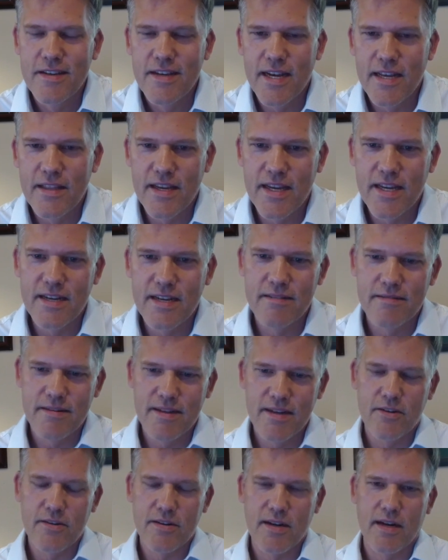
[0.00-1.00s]
and then
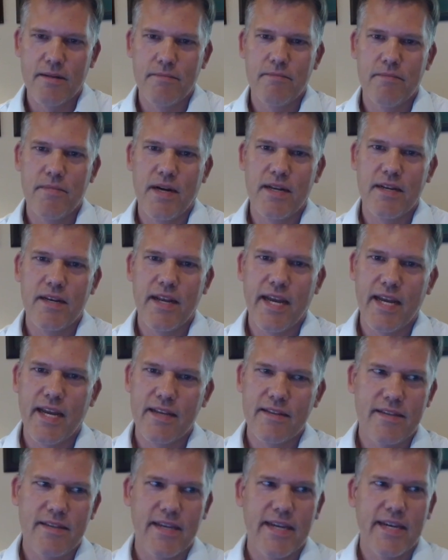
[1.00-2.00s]
come Monday,
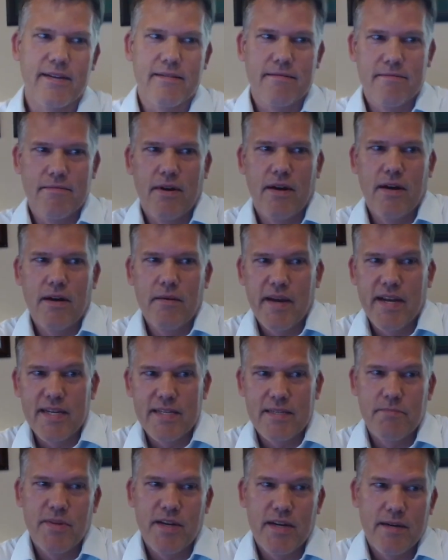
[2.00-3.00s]
it's like all my
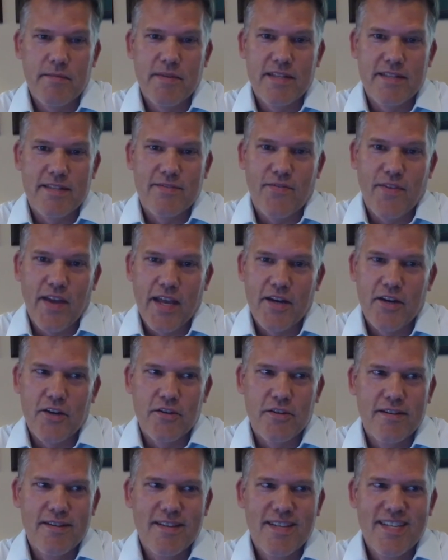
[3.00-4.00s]
experiments failed.